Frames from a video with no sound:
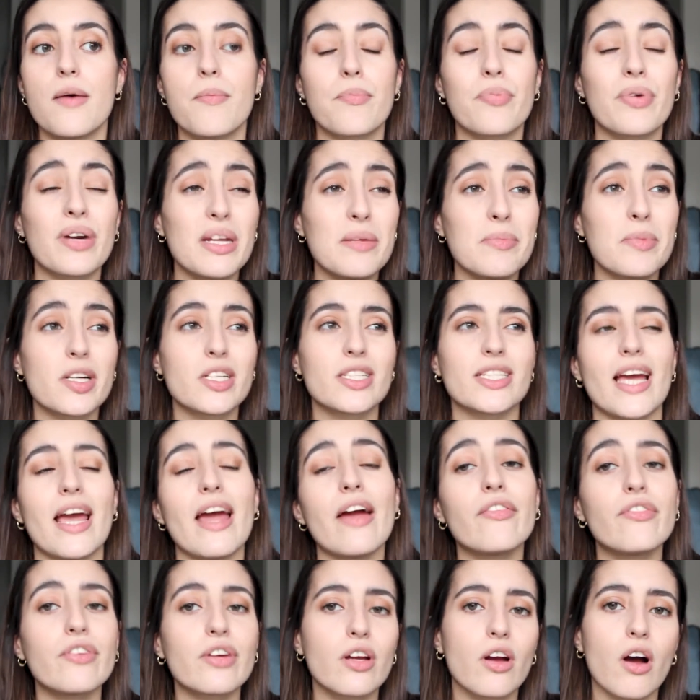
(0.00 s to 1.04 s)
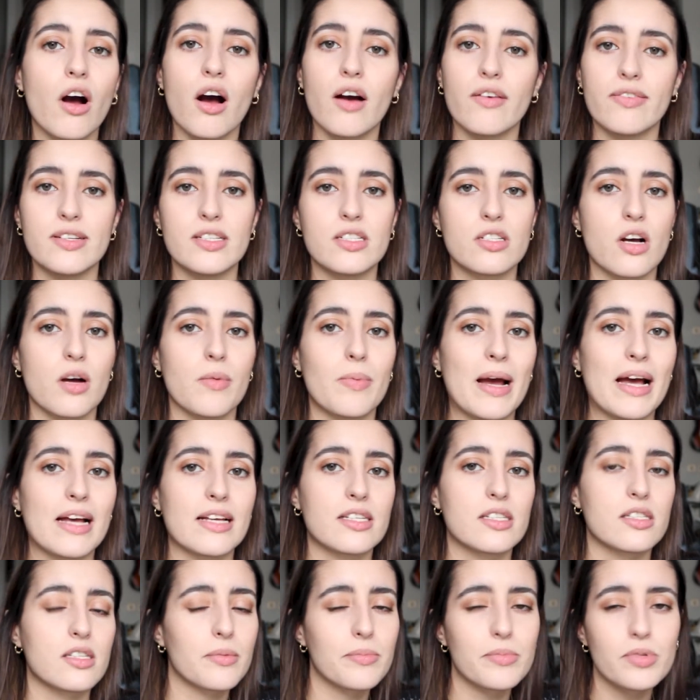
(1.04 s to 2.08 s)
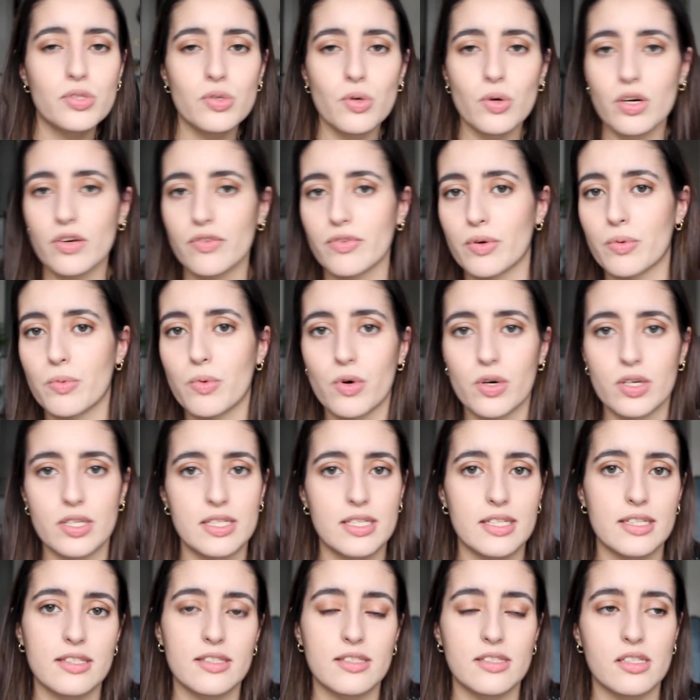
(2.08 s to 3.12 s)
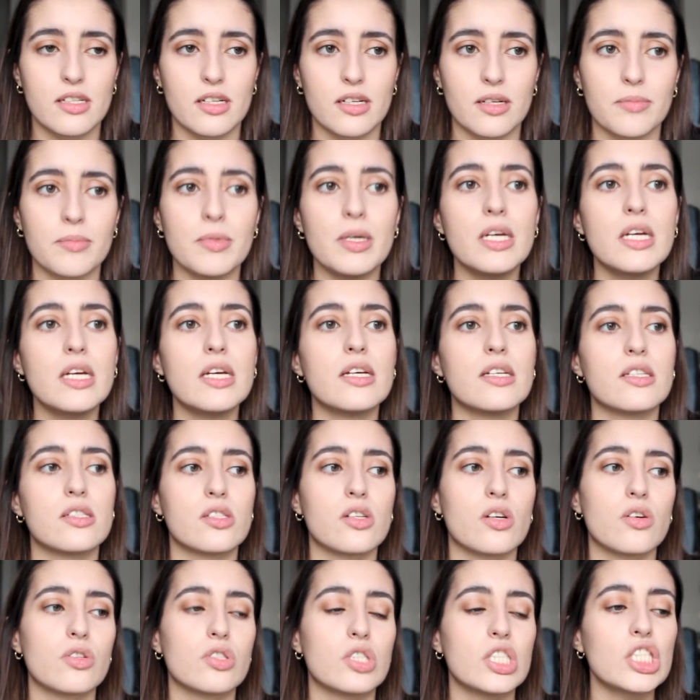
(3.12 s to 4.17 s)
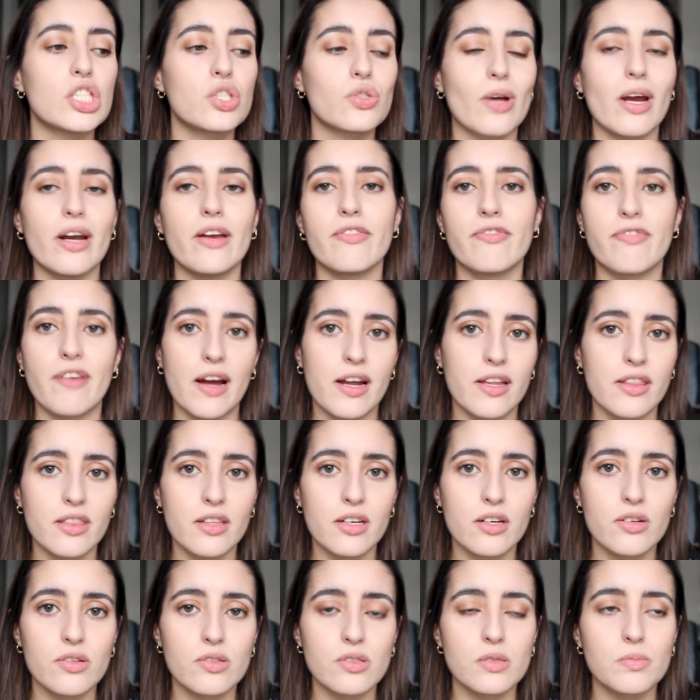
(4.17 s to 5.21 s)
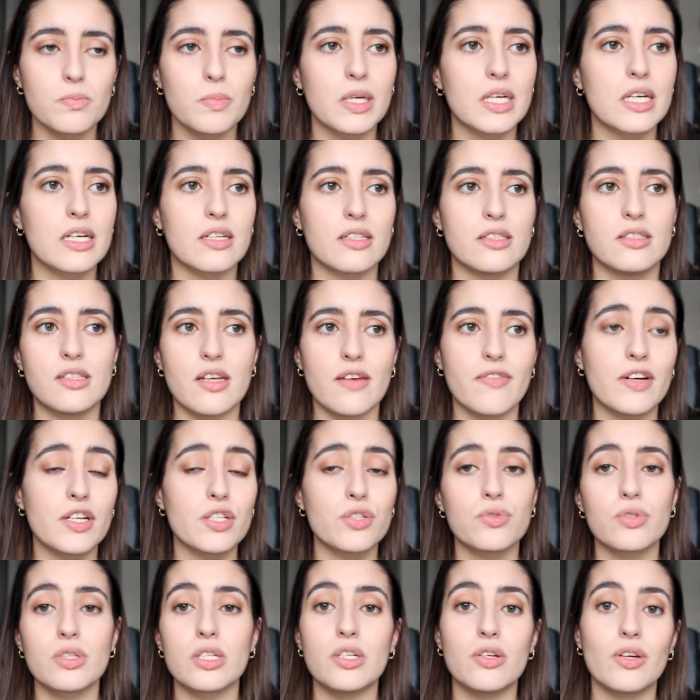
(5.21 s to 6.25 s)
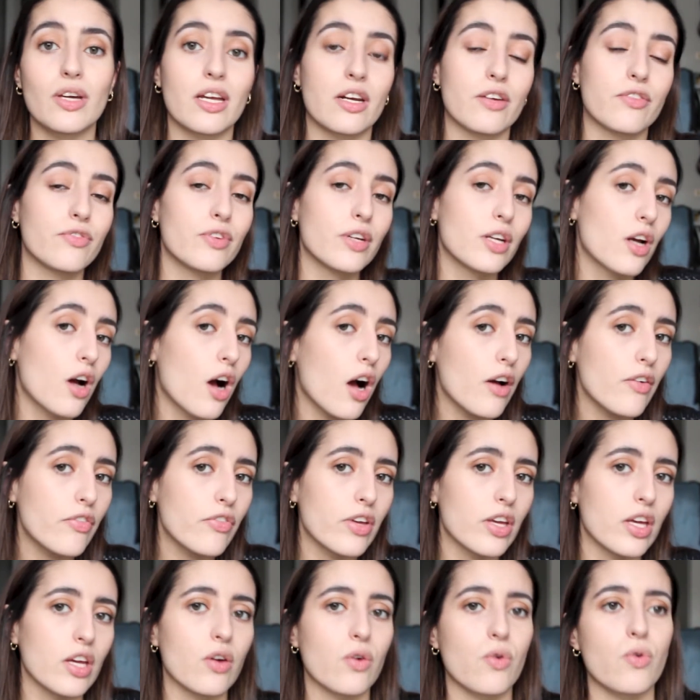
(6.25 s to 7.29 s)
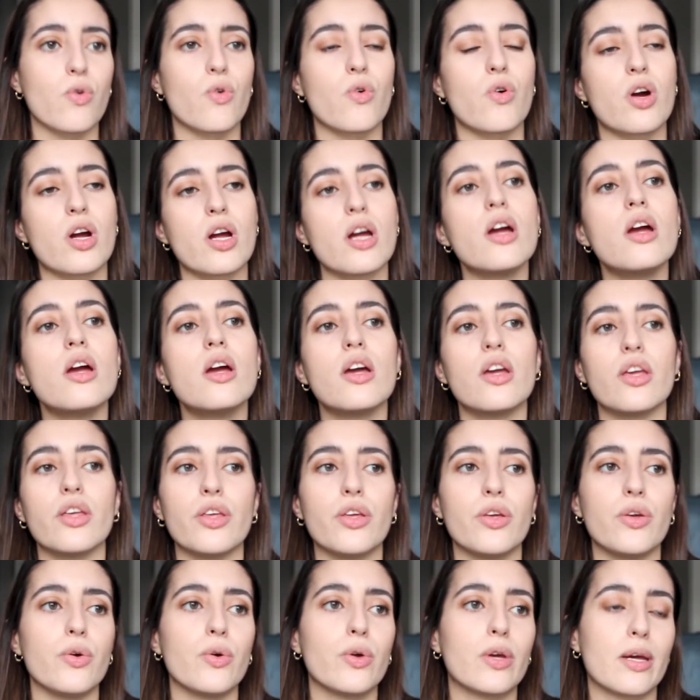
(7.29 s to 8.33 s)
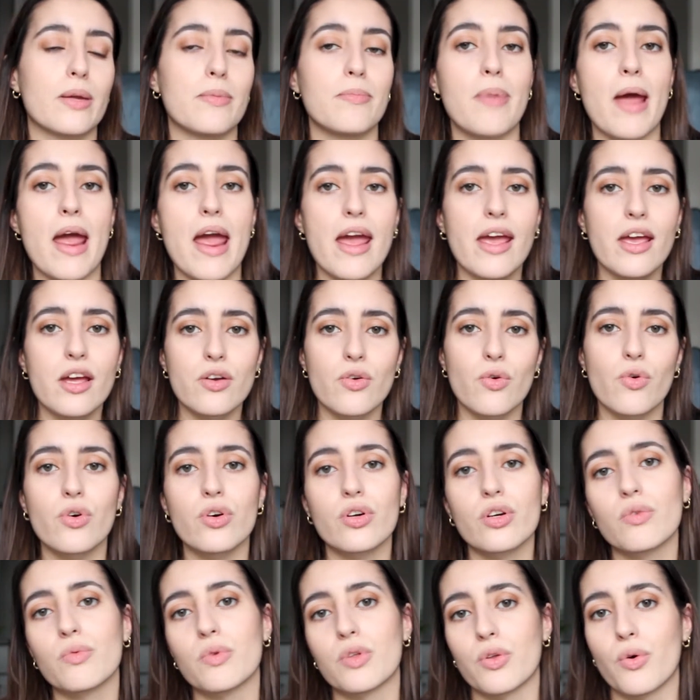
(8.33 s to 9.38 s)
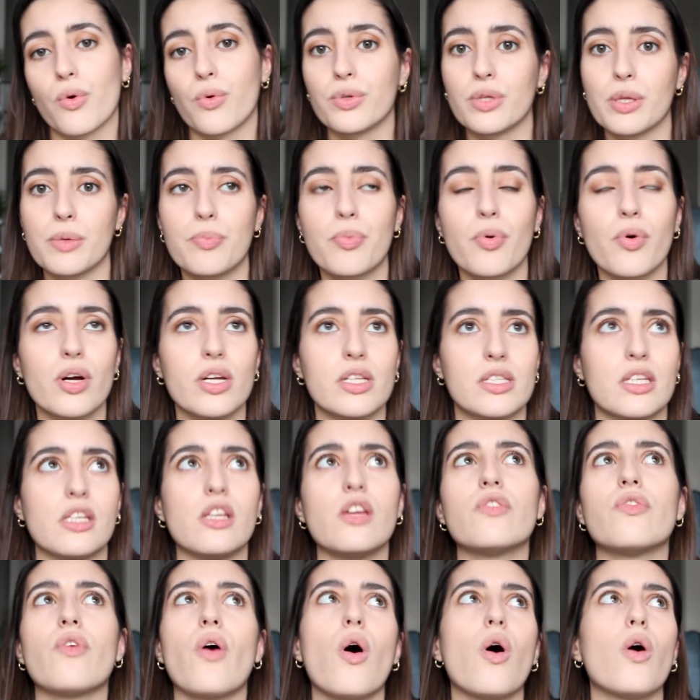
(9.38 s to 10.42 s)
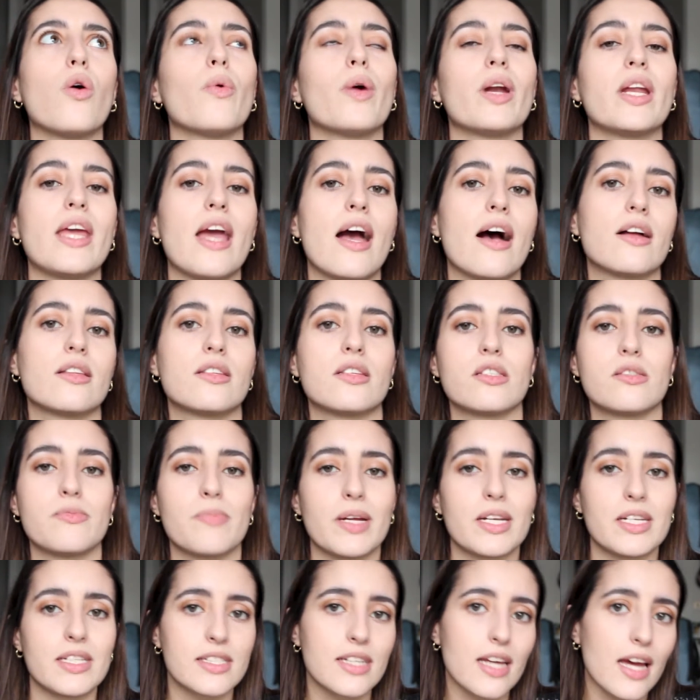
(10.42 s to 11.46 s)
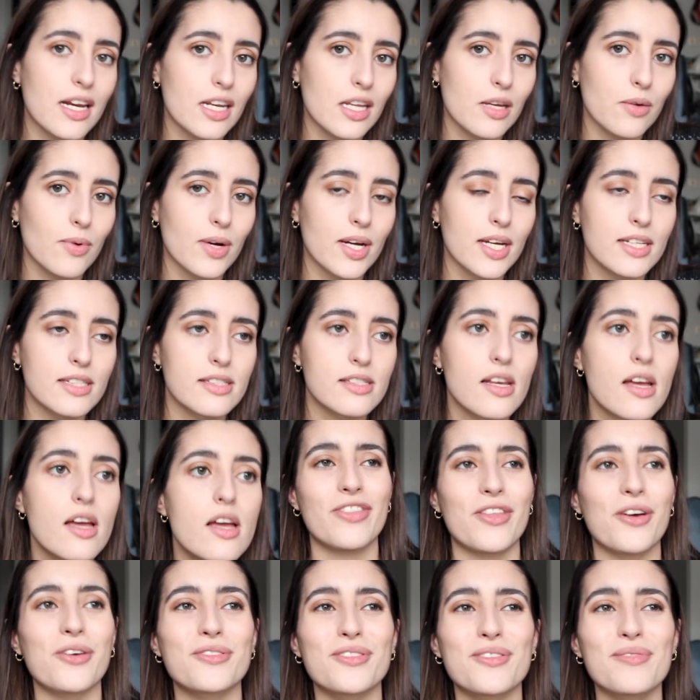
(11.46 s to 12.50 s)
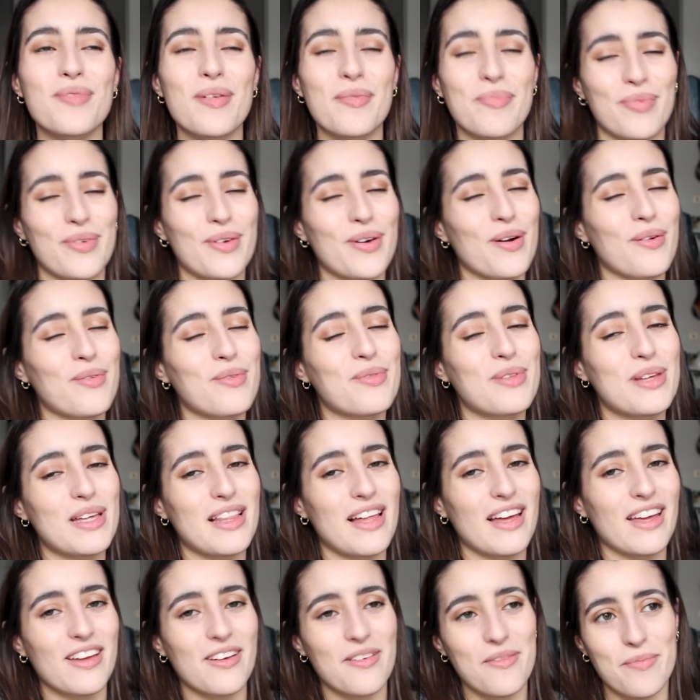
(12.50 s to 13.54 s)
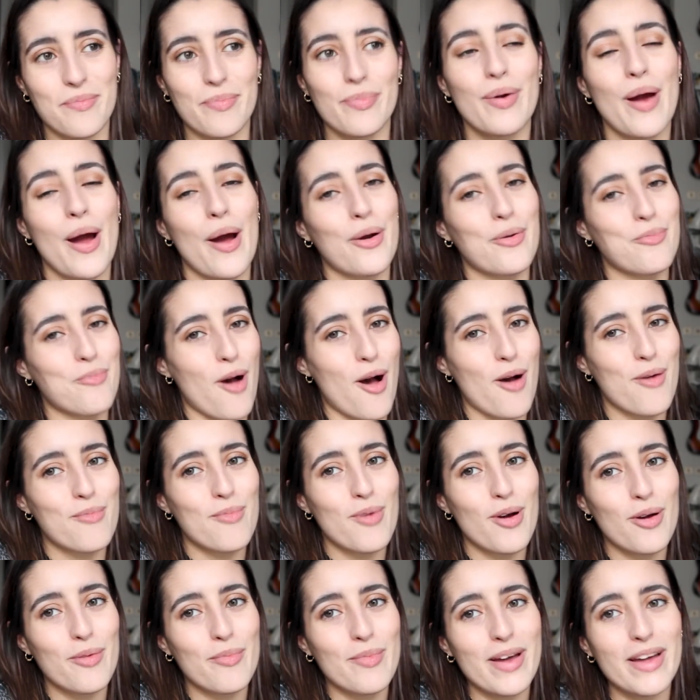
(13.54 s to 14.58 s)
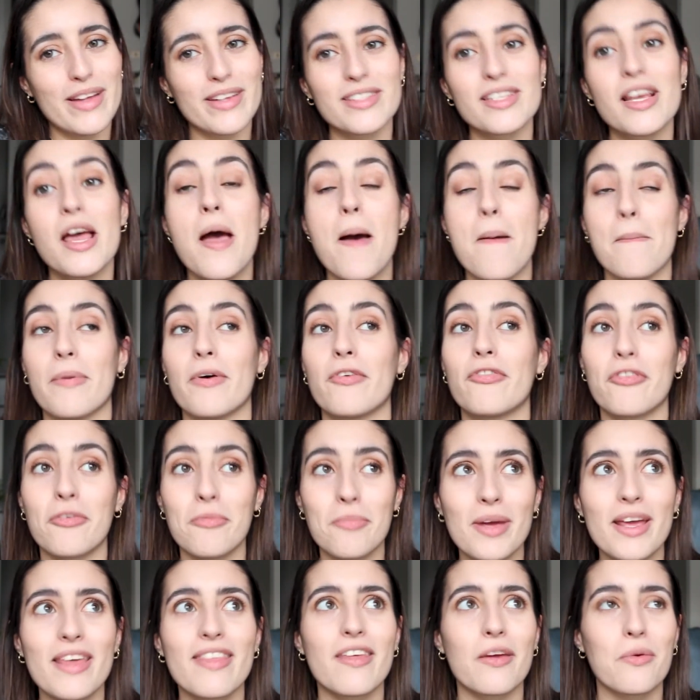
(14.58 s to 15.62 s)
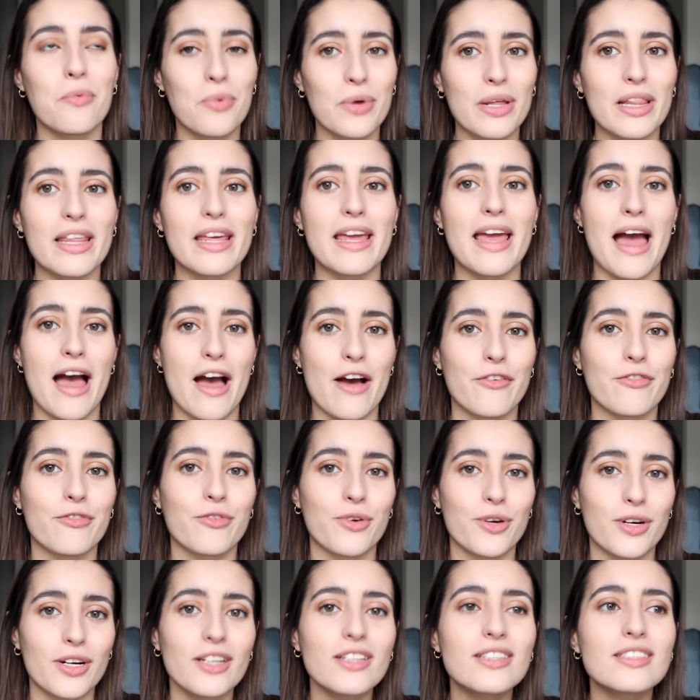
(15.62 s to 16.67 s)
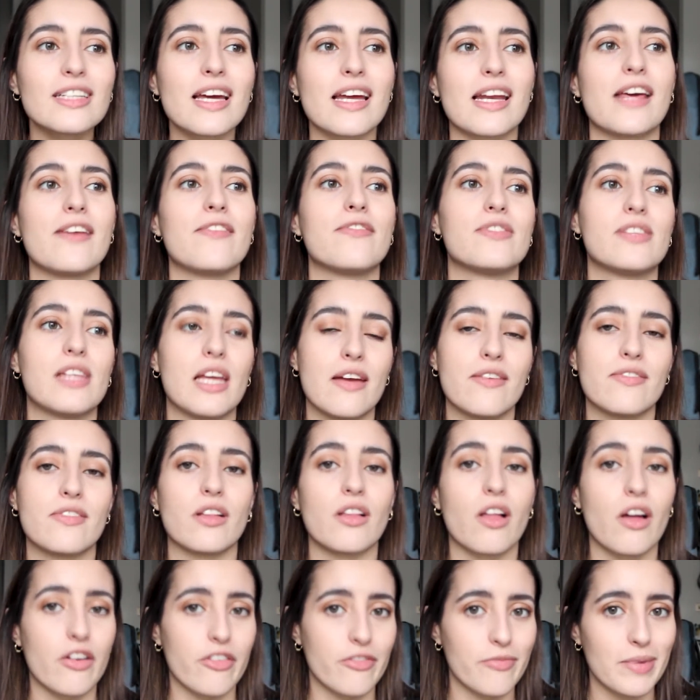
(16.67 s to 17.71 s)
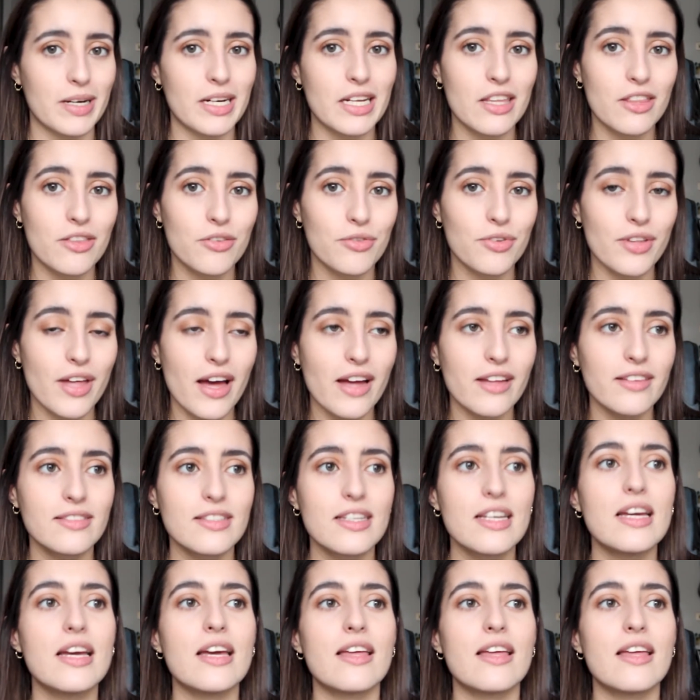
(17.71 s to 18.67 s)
Pretty much every coffee shop has some sort of reward system. So just try to find those, because eventually you get a free coffee, or you can pay an order with only points and you've already had to spend anyways. Those are my probably like proud mom moment, but for me they really have worked and I've saved a lot of money through that.